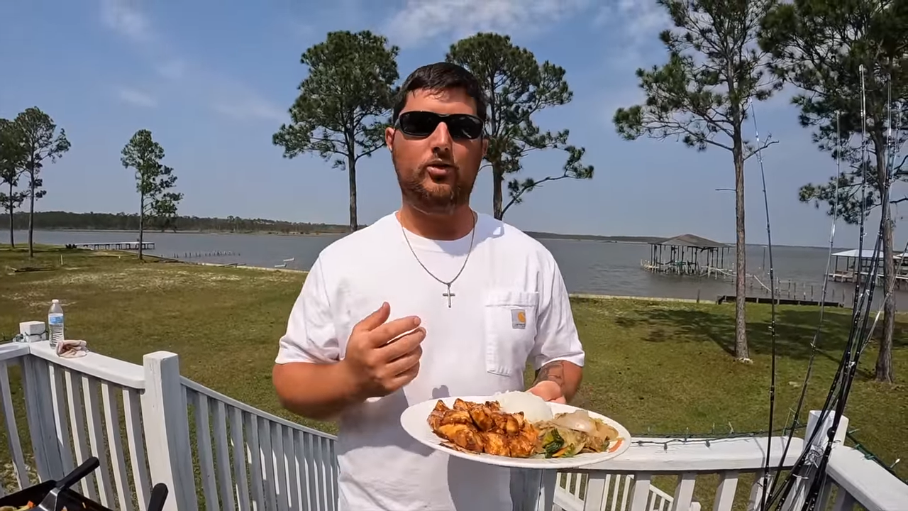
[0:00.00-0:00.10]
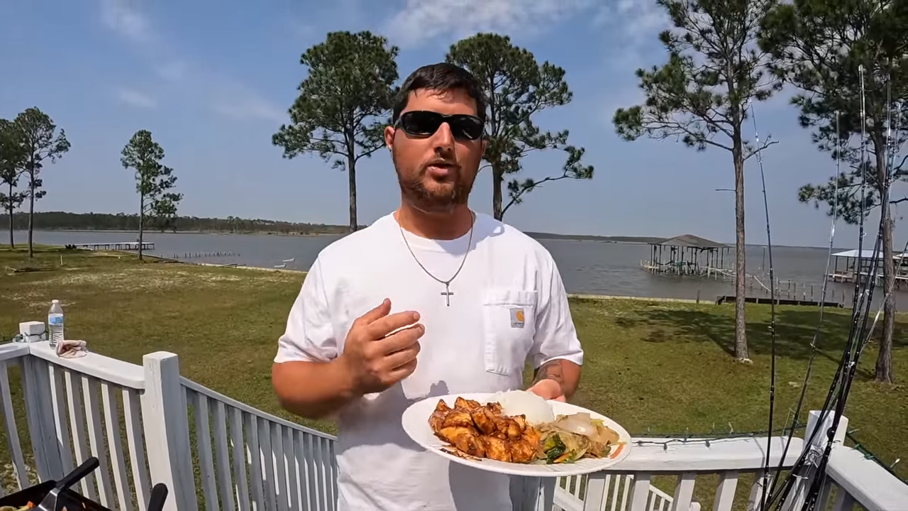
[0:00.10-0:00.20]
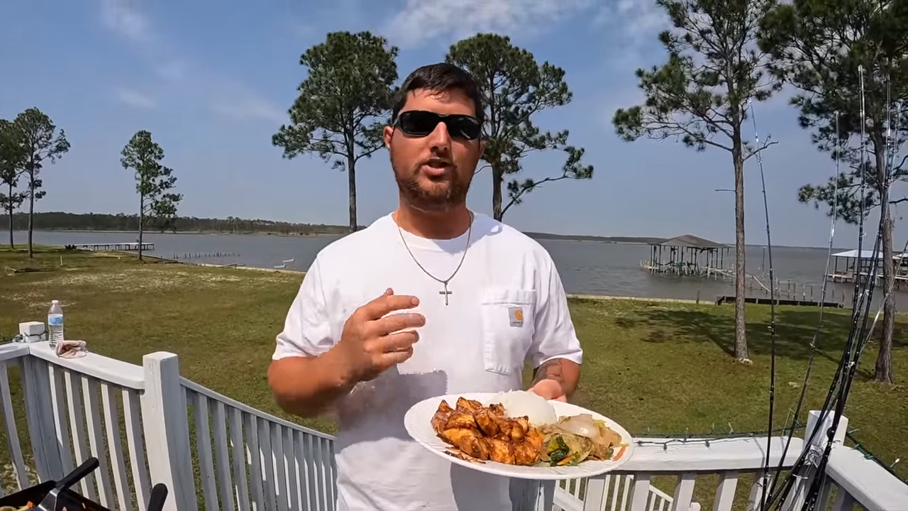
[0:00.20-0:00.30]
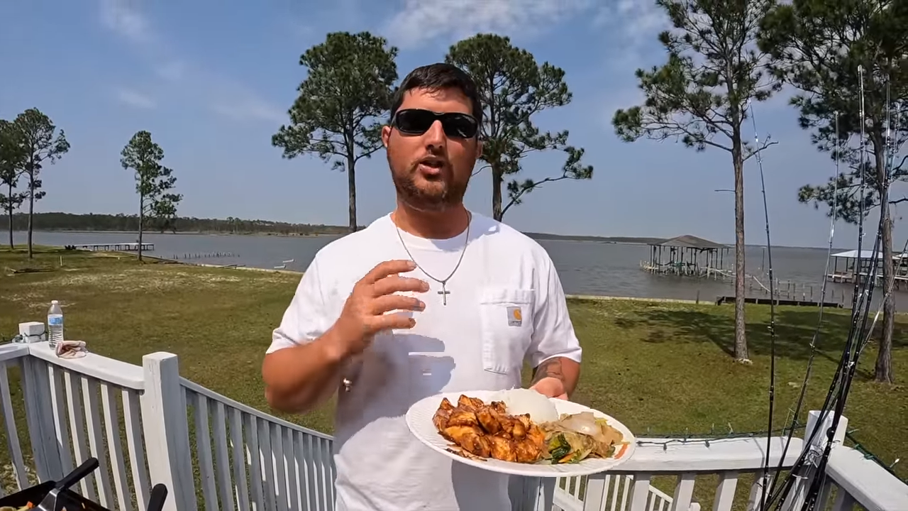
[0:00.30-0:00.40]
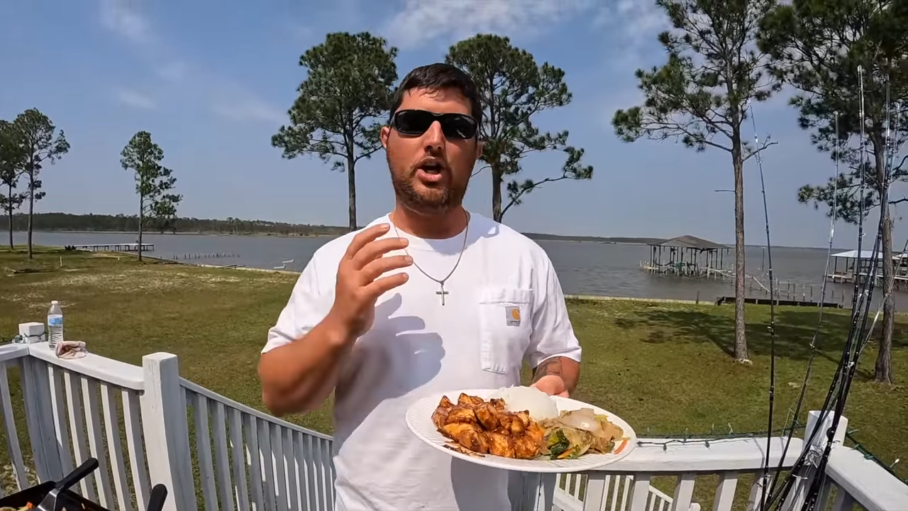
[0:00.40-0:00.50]
or
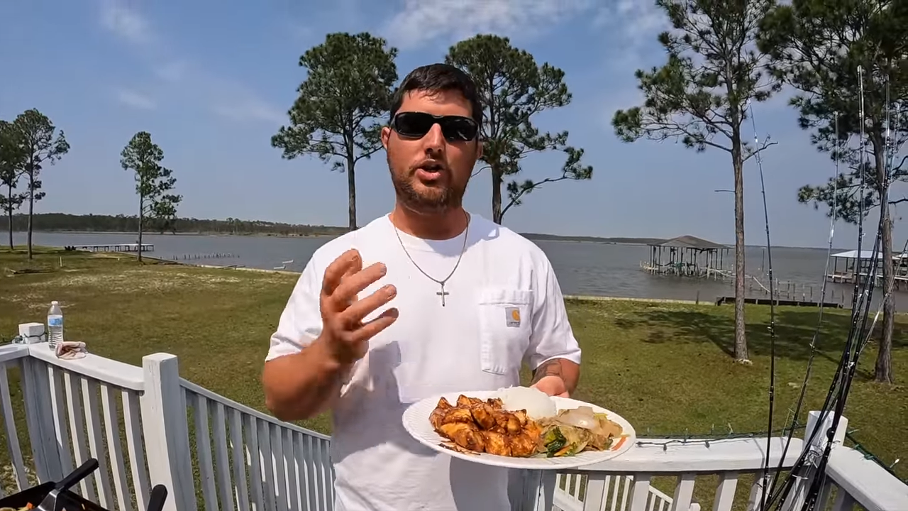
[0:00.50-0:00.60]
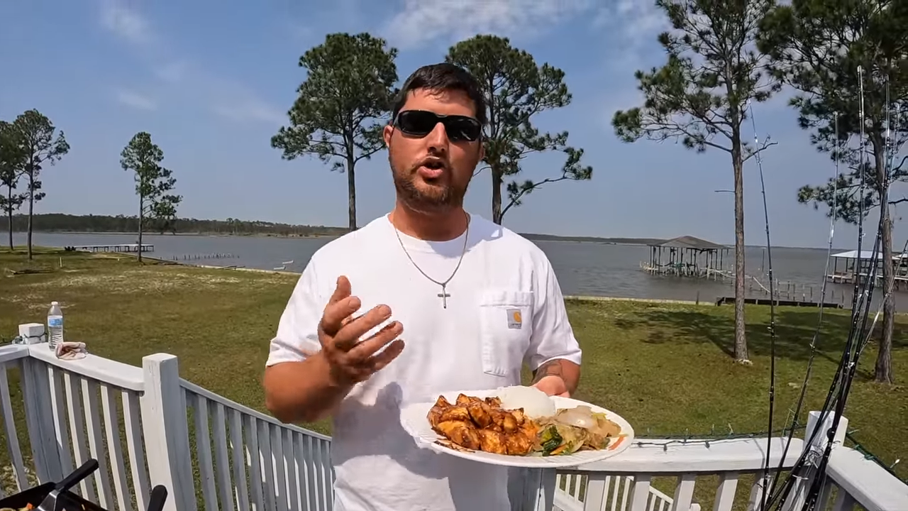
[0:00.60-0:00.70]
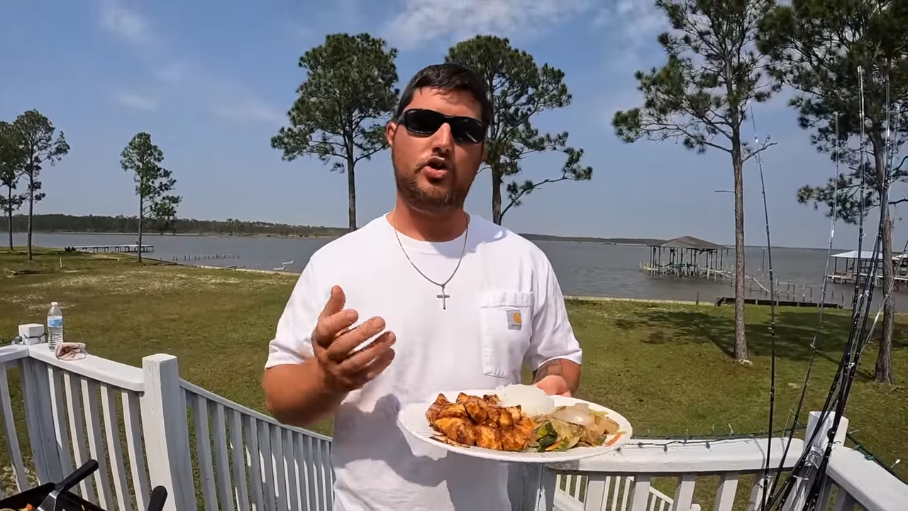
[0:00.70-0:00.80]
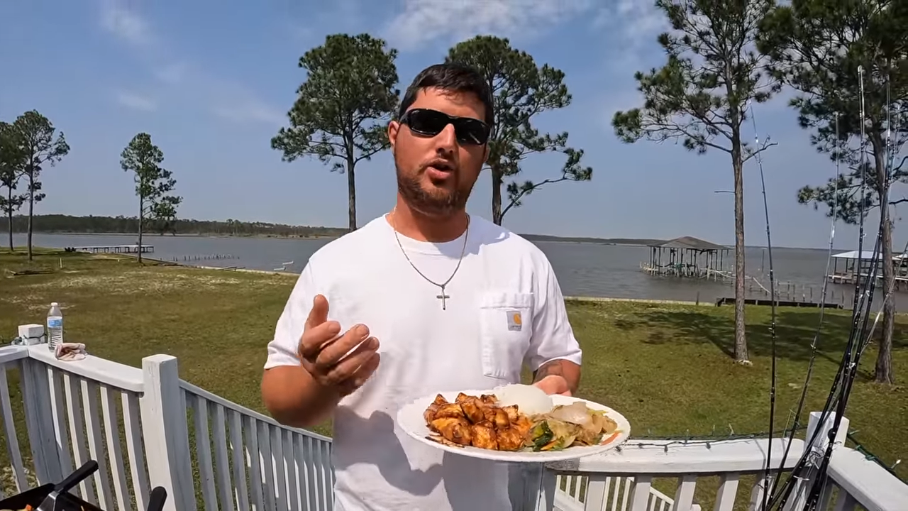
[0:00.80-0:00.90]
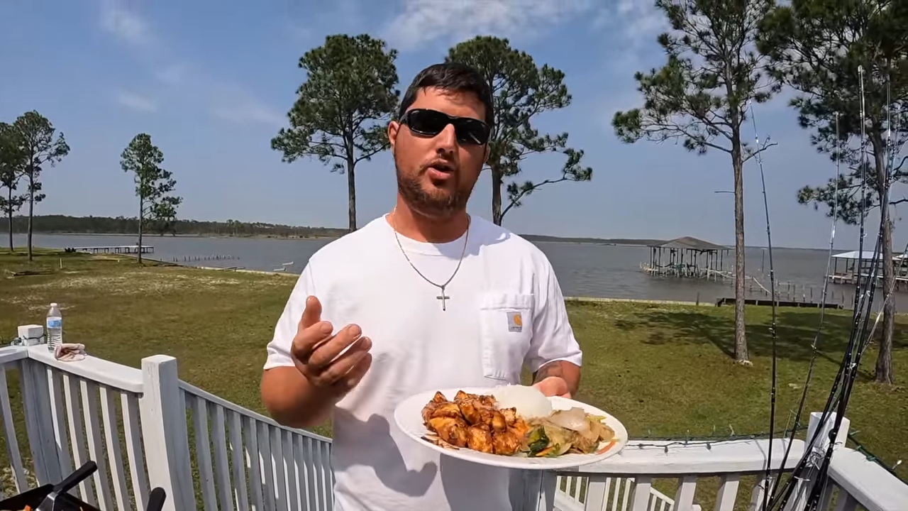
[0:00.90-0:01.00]
just
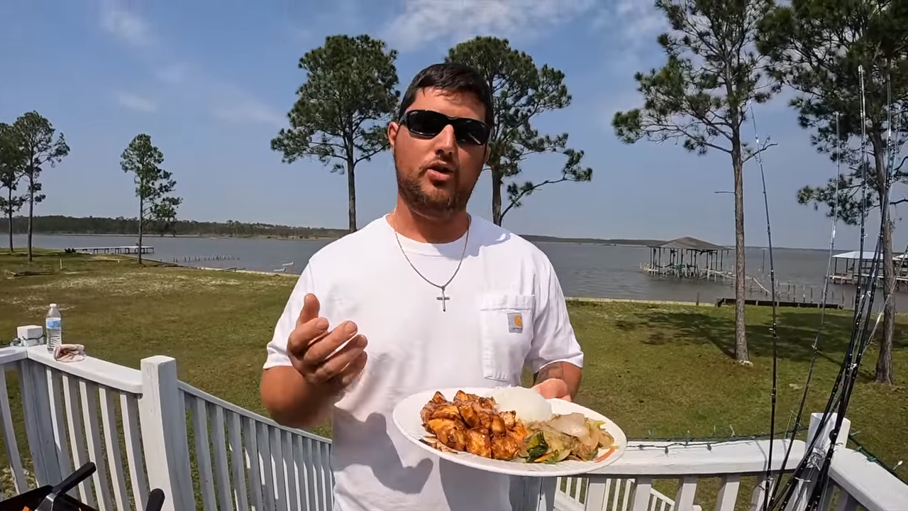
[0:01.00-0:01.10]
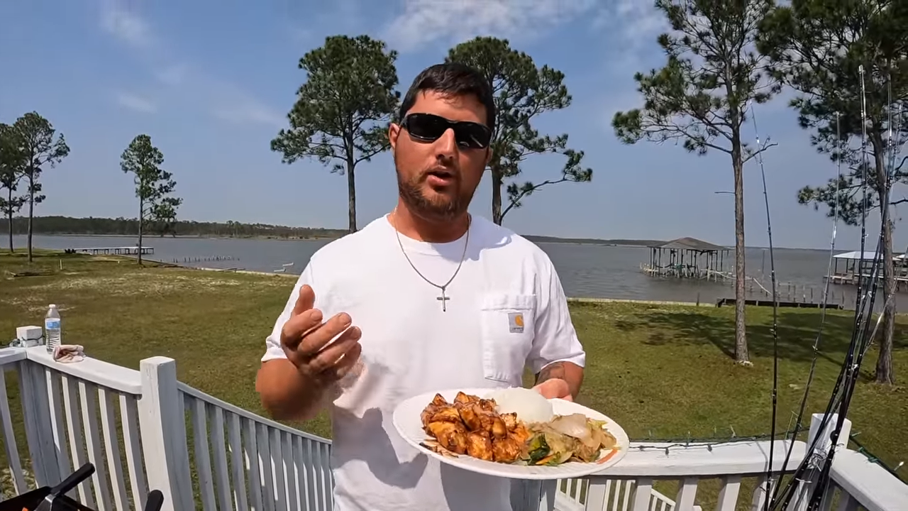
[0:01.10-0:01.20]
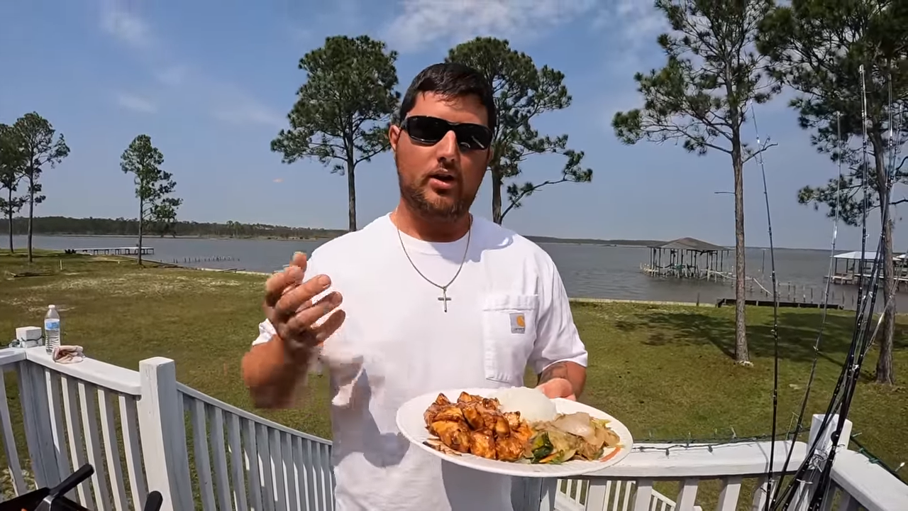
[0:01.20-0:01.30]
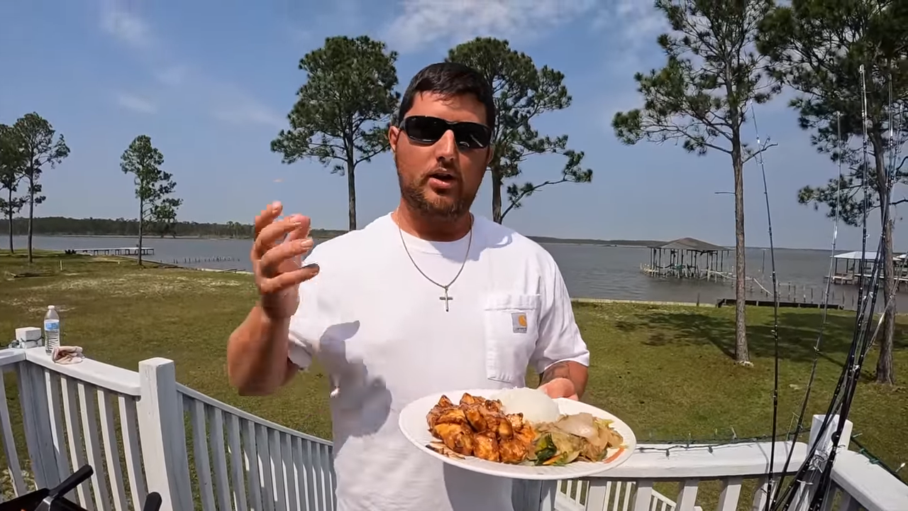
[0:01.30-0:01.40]
unsure